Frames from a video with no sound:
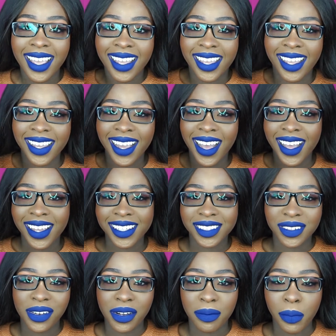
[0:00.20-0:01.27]
Hey guys,
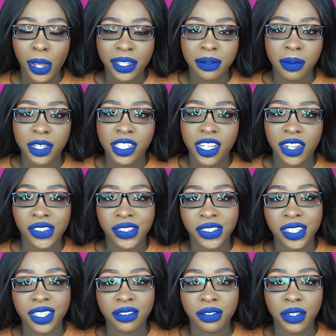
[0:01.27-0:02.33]
welcome back to my channel,
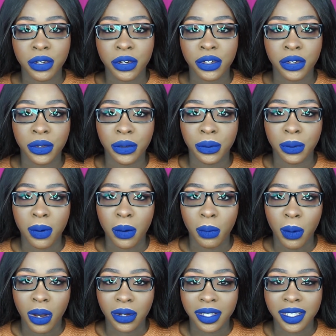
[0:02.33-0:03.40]
and if you are new,
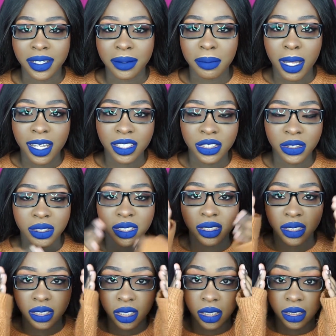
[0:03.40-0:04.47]
welcome. As you can
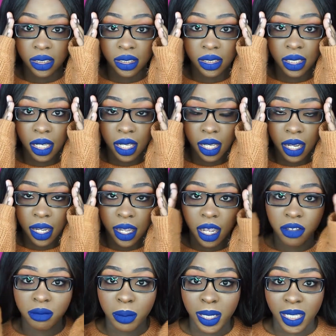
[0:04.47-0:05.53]
see today, I
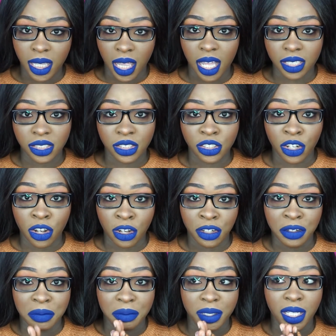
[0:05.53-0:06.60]
have my glasses
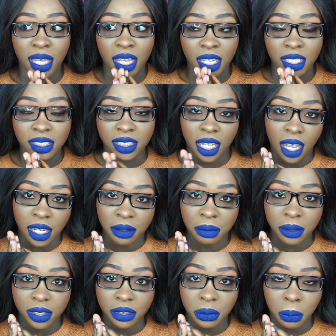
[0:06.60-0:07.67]
on because I
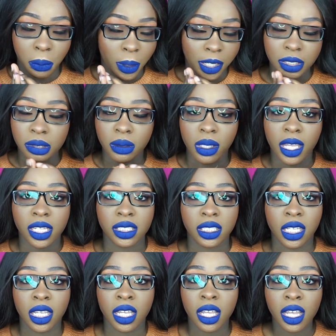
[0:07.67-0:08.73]
was way too
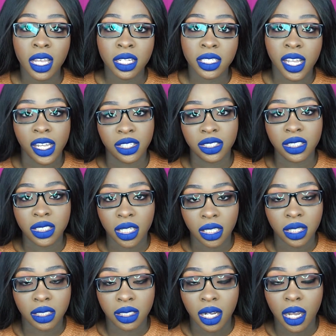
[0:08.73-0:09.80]
lazy to actually
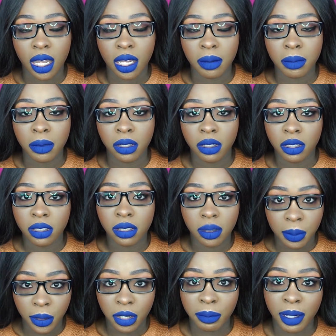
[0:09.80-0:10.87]
take the time to
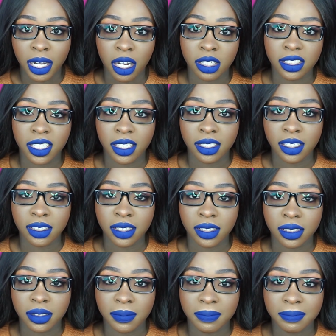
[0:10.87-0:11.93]
put in my contact
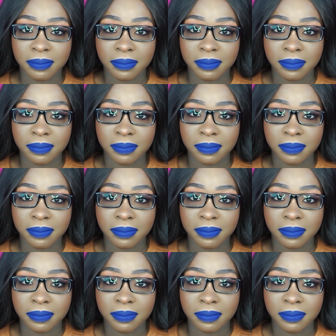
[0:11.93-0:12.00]
lenses.